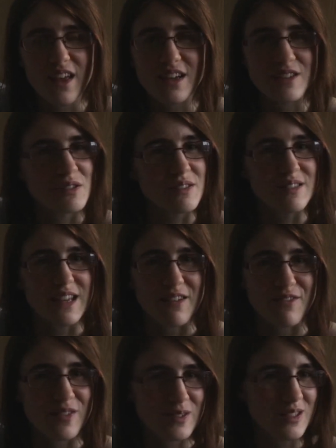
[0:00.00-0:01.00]
because
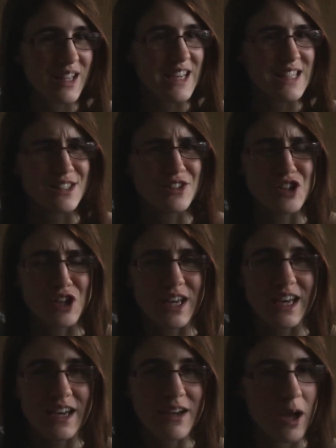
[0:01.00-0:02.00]
it feels like it's
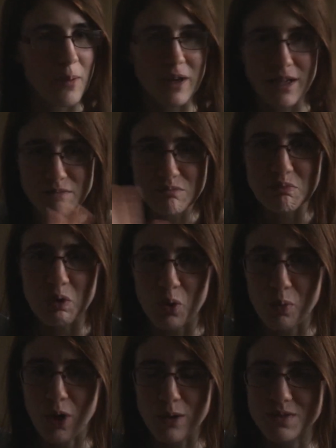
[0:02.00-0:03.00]
cheating. I mean, all
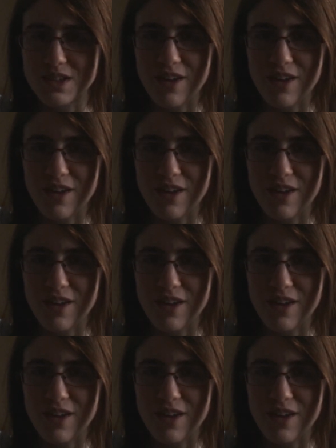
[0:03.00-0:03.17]
props to